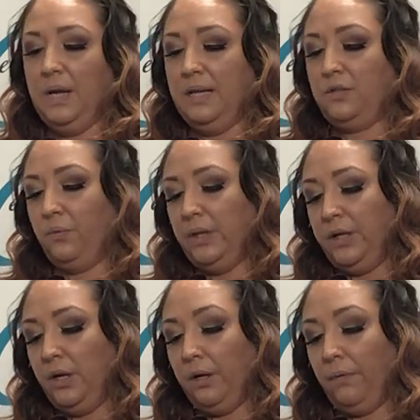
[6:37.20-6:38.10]
It's
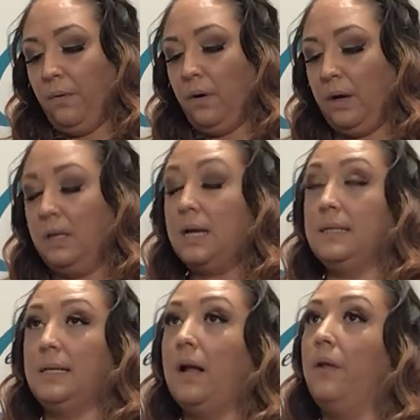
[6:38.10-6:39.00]
really good for a
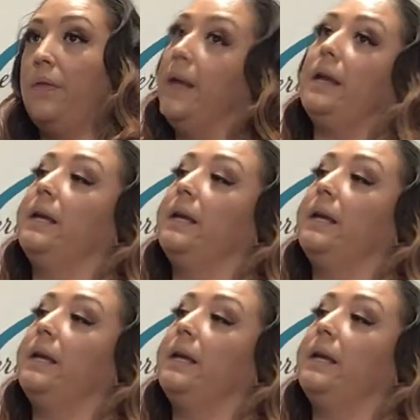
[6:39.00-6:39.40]
clientele that